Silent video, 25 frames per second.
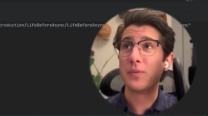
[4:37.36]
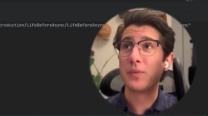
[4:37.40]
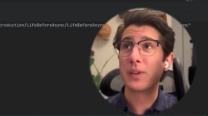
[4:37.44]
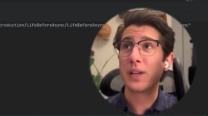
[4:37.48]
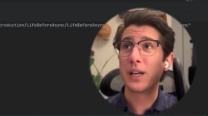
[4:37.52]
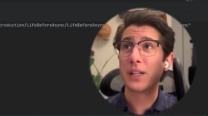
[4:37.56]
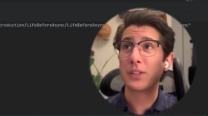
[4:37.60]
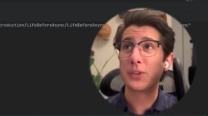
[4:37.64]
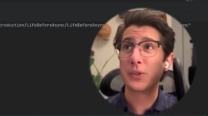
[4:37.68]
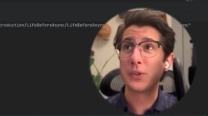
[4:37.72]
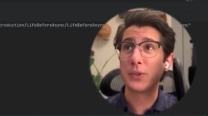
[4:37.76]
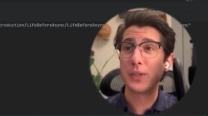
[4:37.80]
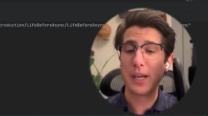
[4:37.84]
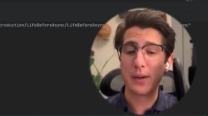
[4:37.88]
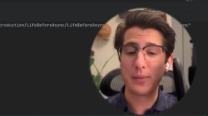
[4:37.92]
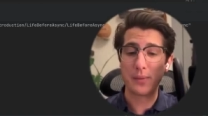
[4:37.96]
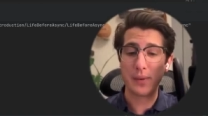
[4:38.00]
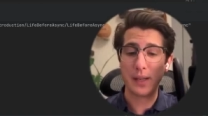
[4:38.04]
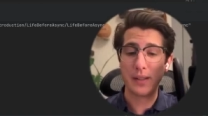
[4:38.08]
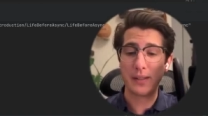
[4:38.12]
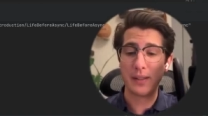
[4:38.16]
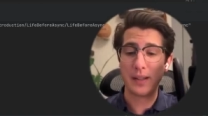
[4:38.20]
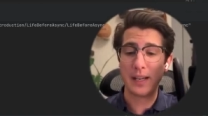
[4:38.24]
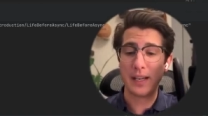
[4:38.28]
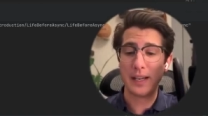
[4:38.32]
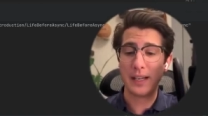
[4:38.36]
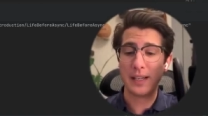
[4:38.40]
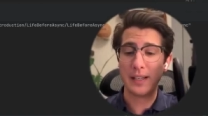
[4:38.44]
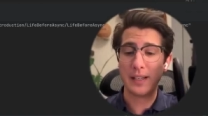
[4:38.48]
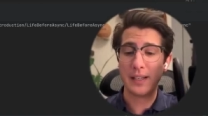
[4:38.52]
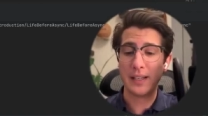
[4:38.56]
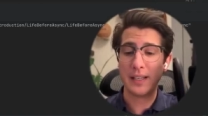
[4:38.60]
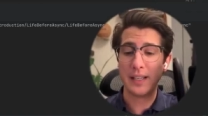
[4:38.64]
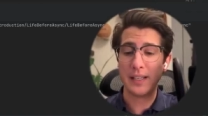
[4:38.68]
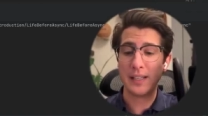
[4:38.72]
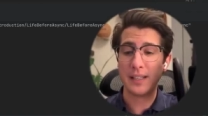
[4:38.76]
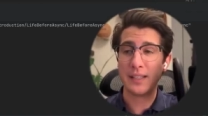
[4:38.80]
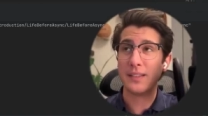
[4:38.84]
console.writeLine
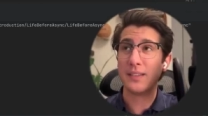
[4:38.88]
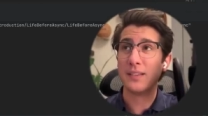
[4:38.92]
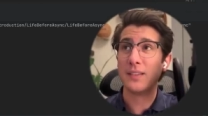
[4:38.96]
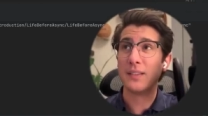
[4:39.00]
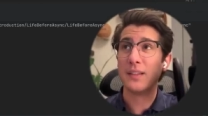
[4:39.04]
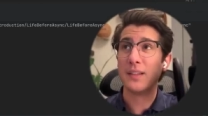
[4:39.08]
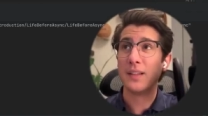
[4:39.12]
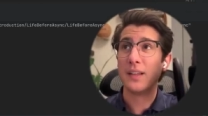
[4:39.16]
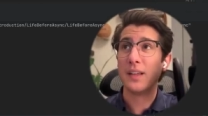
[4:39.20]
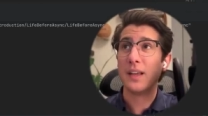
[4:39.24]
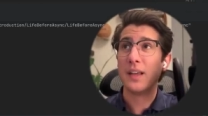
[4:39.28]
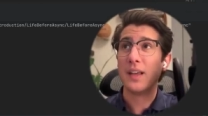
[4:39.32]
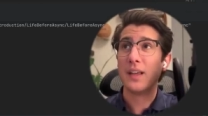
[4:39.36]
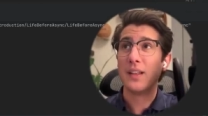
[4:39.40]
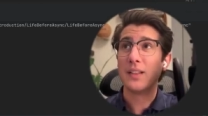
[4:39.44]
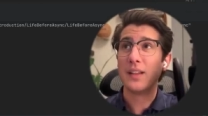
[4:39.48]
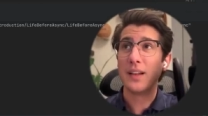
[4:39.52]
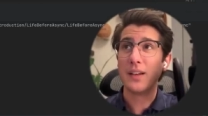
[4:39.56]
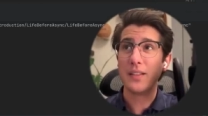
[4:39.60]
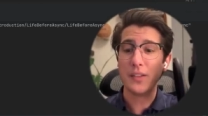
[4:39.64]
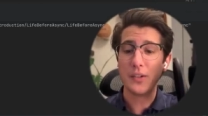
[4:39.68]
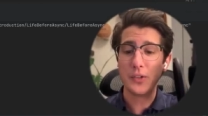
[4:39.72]
and letting